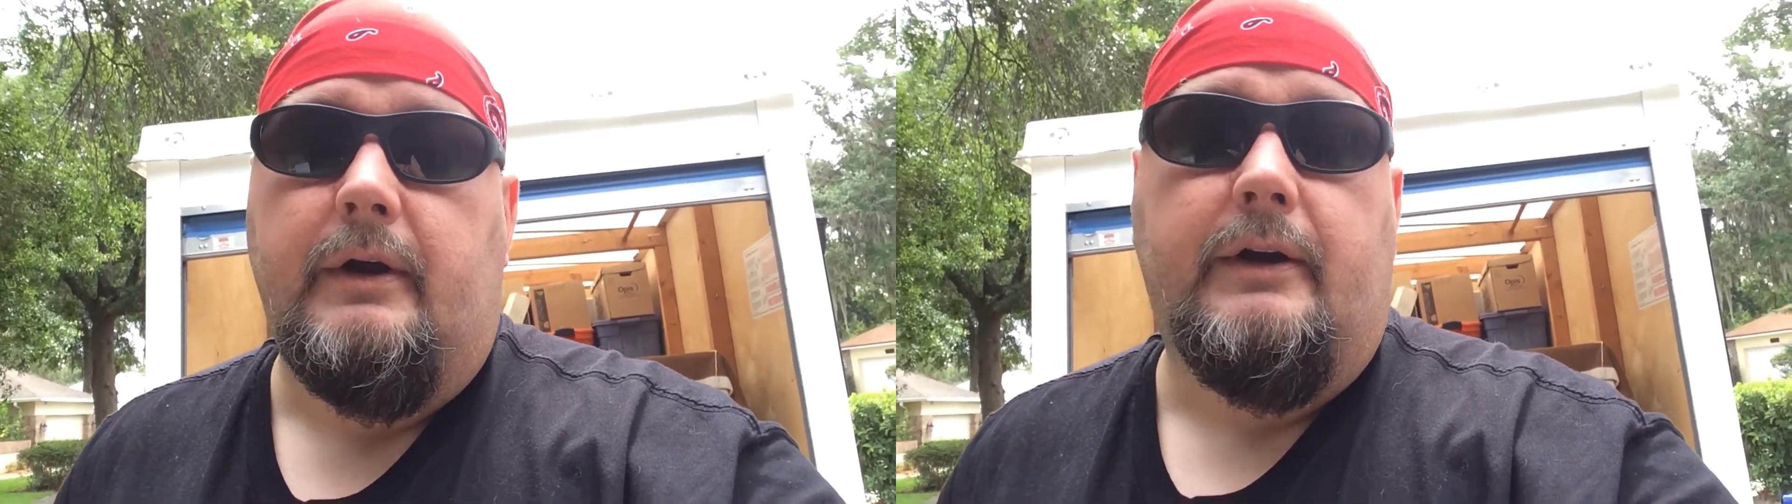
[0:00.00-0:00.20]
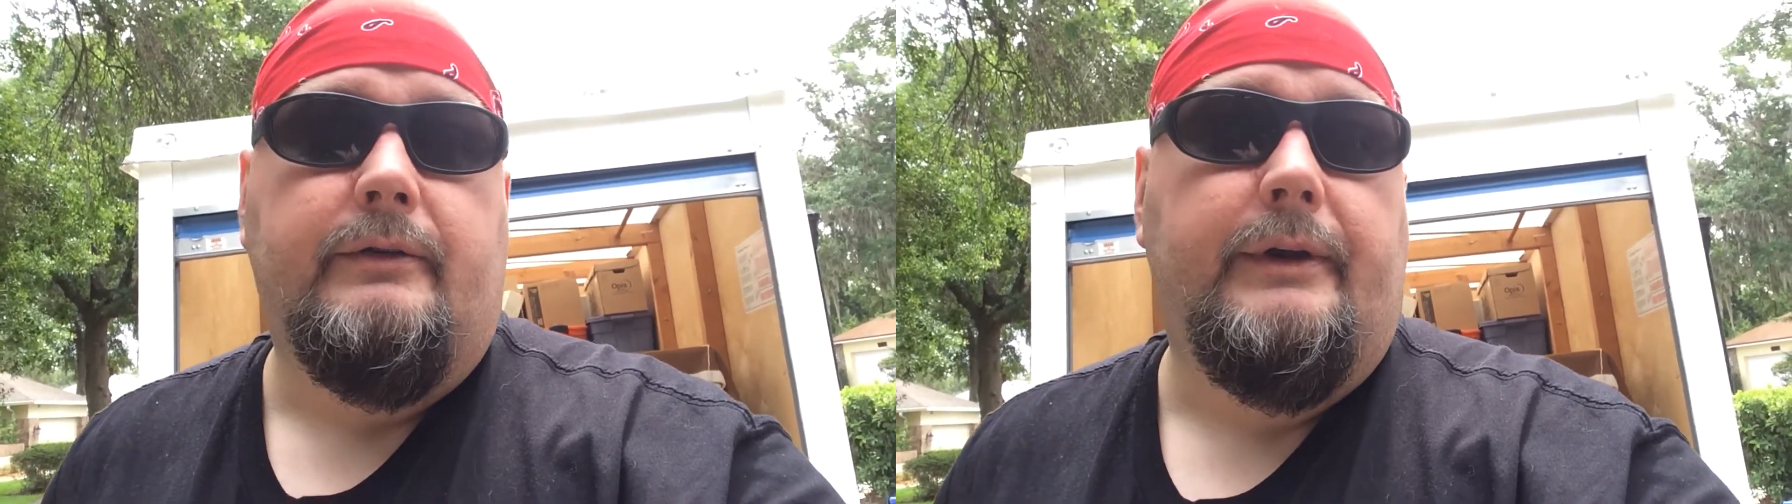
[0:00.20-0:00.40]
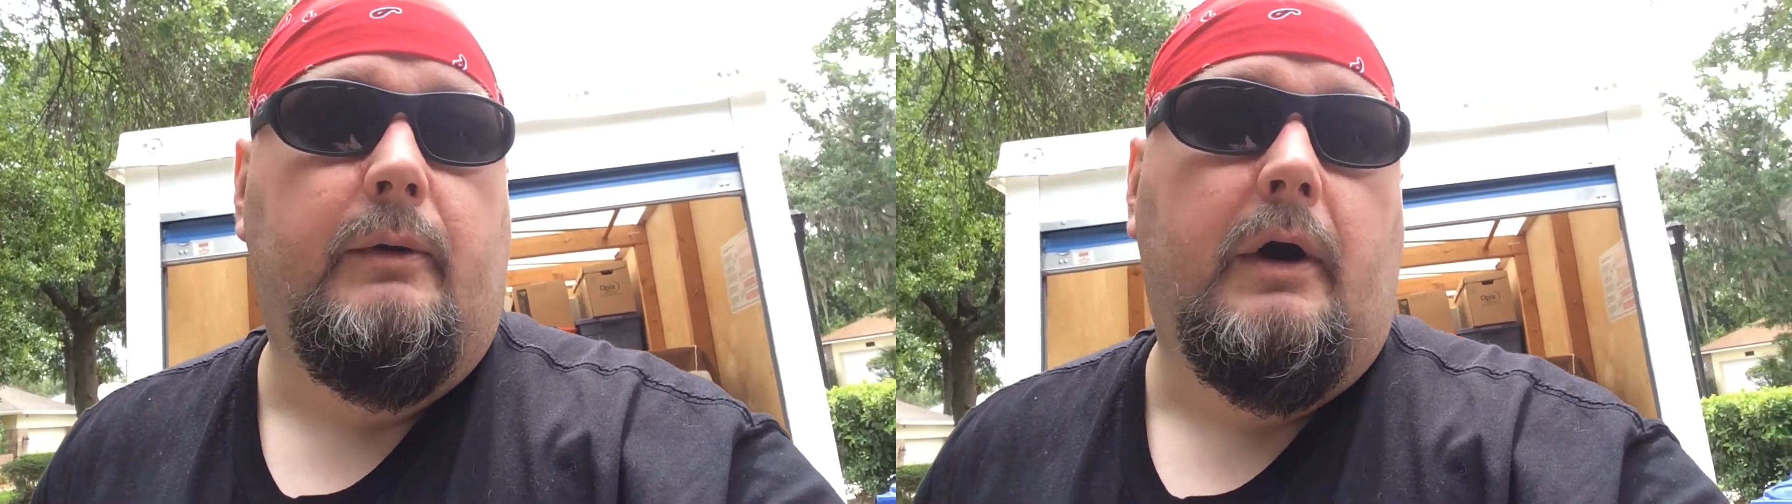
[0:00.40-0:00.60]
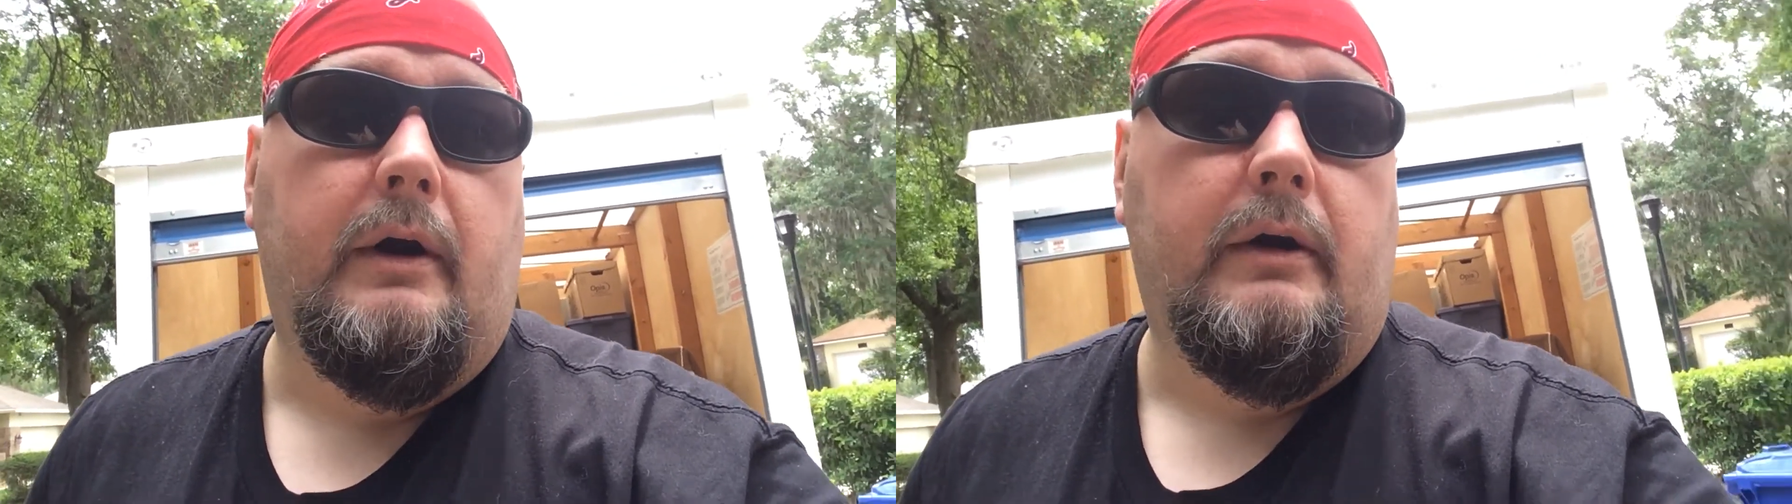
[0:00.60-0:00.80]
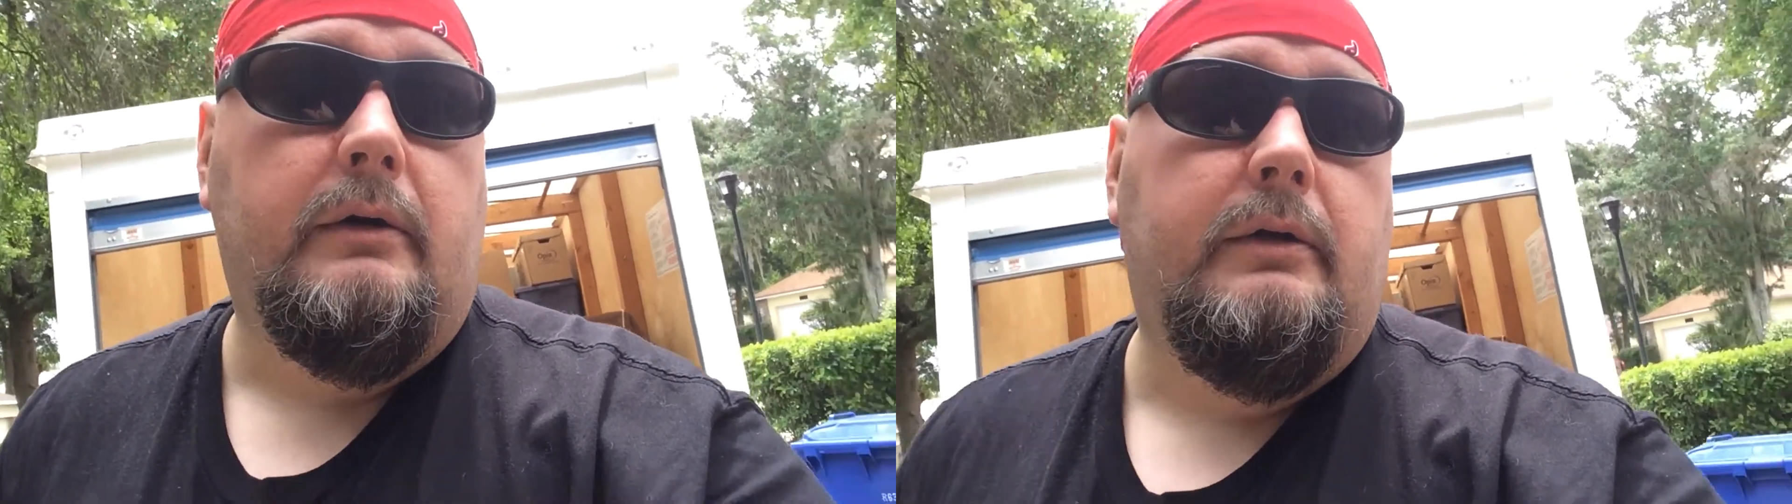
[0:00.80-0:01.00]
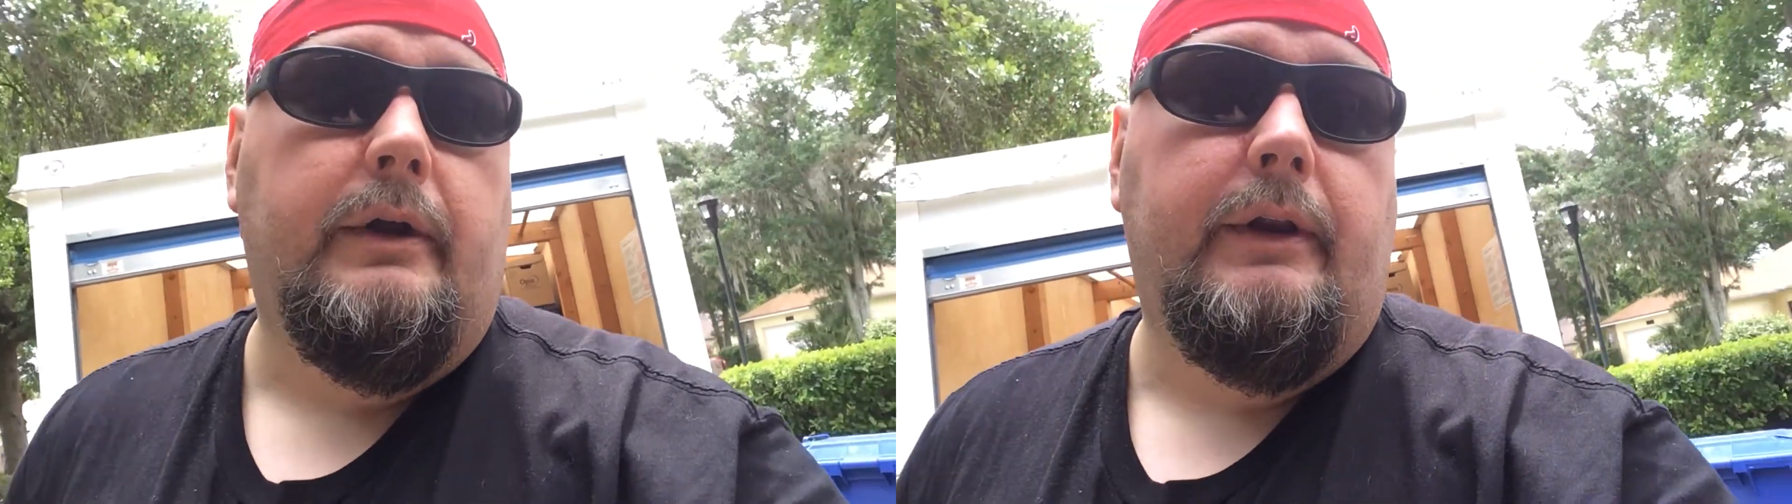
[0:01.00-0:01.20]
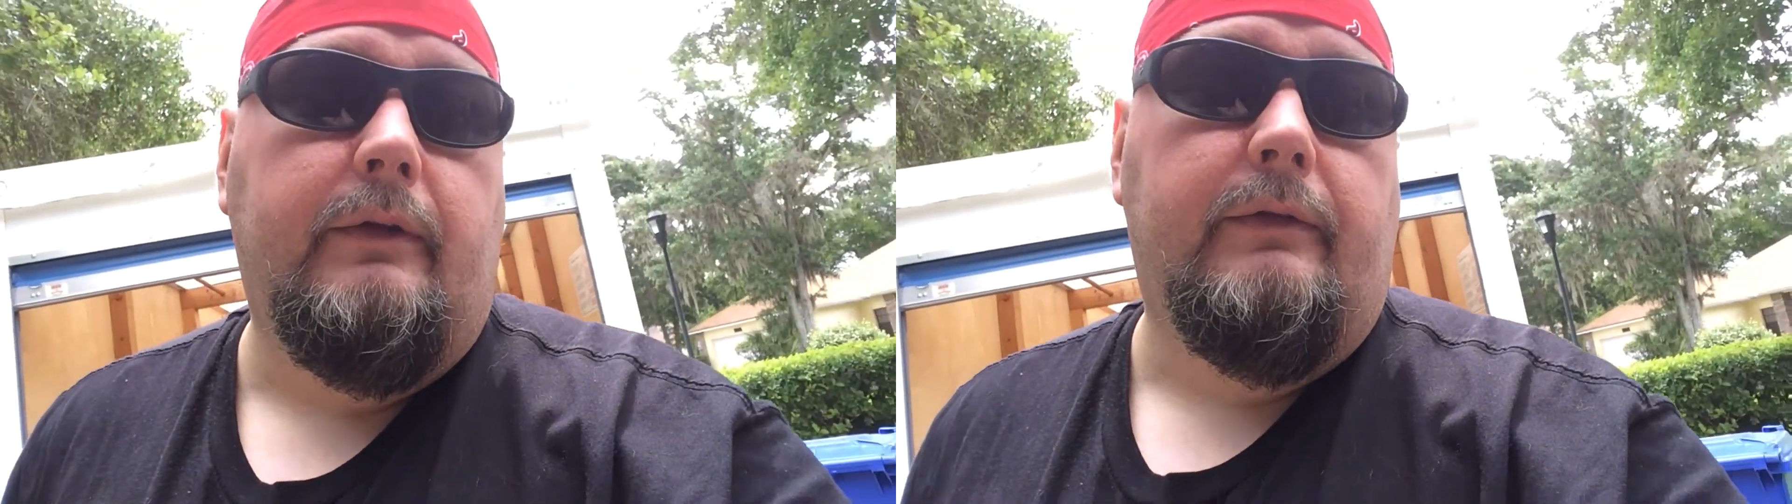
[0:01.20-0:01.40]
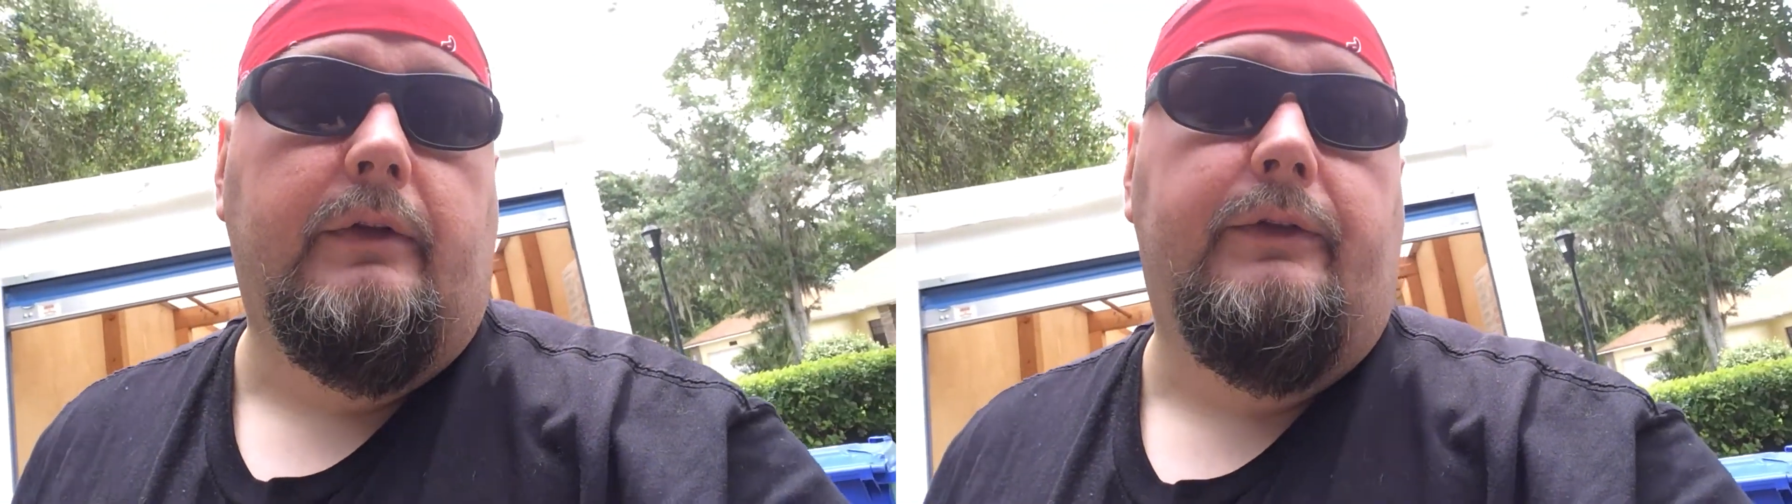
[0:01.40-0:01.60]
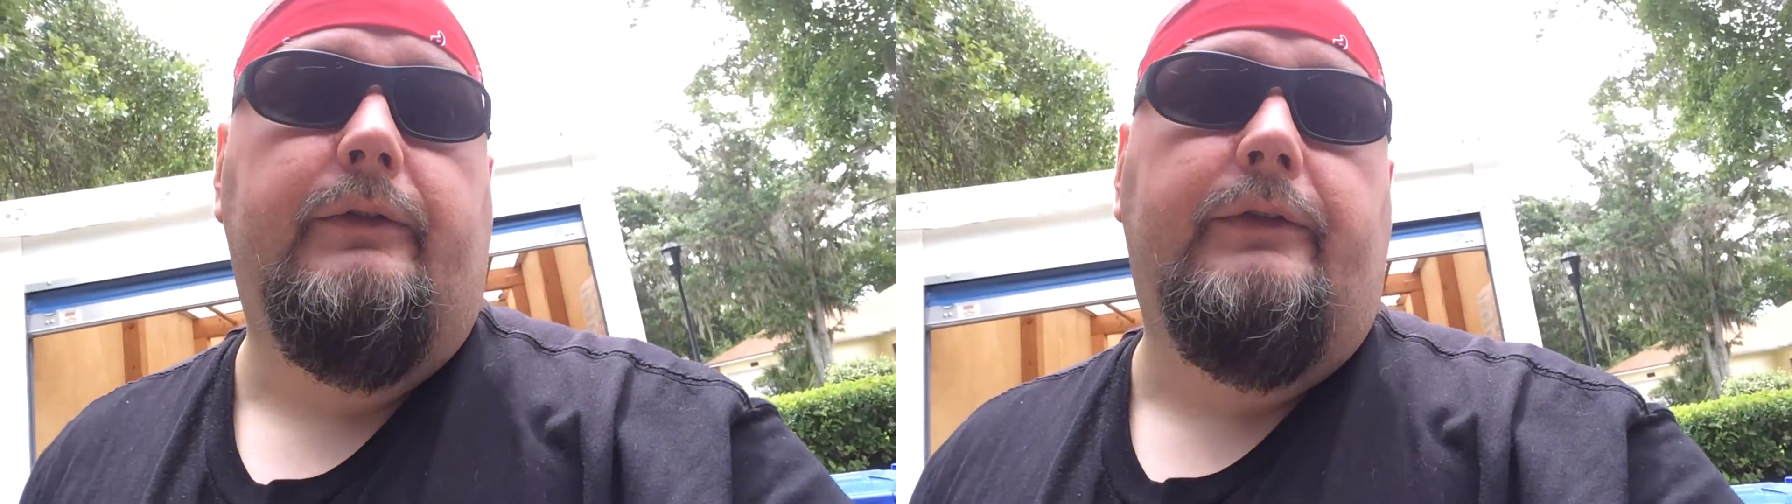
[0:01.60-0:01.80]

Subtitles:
actually acquire and useless